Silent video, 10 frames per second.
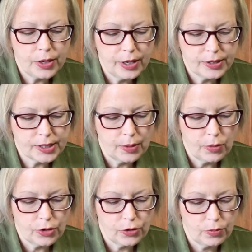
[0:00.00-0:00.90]
is someone
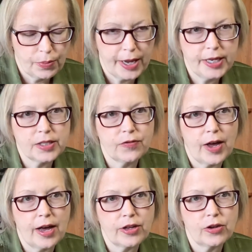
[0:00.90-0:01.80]
who pays
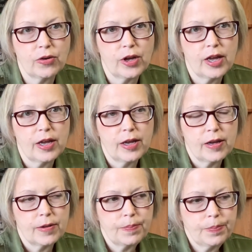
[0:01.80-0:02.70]
value
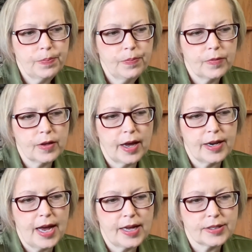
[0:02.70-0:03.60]
and
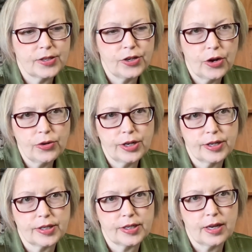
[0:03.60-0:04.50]
has
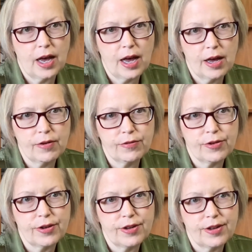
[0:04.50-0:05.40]
notice of
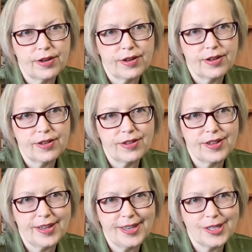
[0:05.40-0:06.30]
the
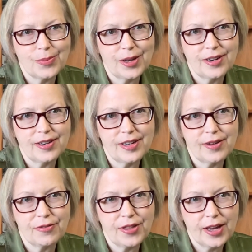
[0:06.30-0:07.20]
easement.
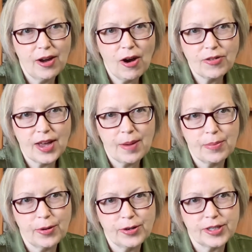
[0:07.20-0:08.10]
If they are that
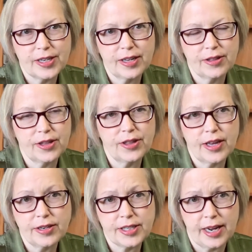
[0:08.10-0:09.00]
person, then they
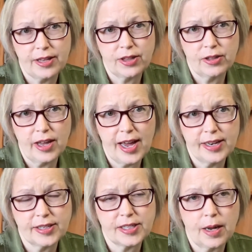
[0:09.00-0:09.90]
take the land
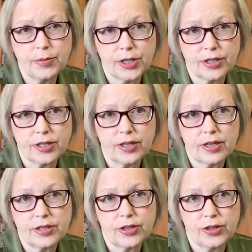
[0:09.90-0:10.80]
subject
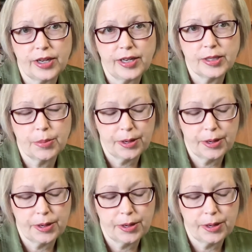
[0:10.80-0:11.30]
to the easement.